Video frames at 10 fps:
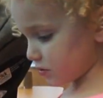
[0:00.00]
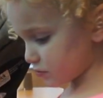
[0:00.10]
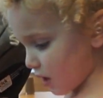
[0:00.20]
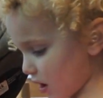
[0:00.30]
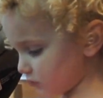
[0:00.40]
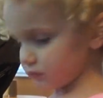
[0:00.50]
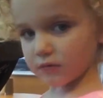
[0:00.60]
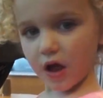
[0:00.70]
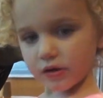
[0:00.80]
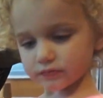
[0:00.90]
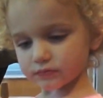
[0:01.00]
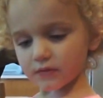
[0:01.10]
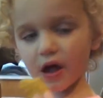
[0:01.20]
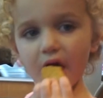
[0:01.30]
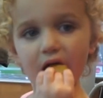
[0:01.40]
asked for a burger. You
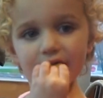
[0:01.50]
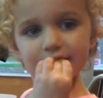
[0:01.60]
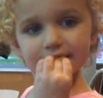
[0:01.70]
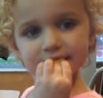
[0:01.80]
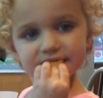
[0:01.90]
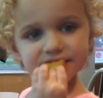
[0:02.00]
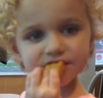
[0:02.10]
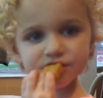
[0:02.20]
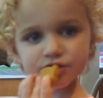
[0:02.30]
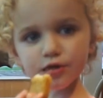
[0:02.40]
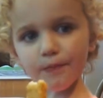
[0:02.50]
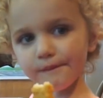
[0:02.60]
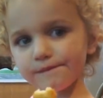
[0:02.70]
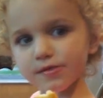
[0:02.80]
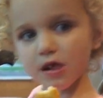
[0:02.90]
want. You asked for a burger from
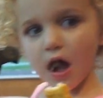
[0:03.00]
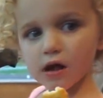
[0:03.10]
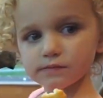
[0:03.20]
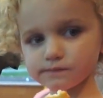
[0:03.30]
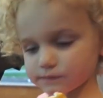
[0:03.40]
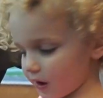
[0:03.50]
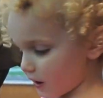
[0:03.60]
the very beginning of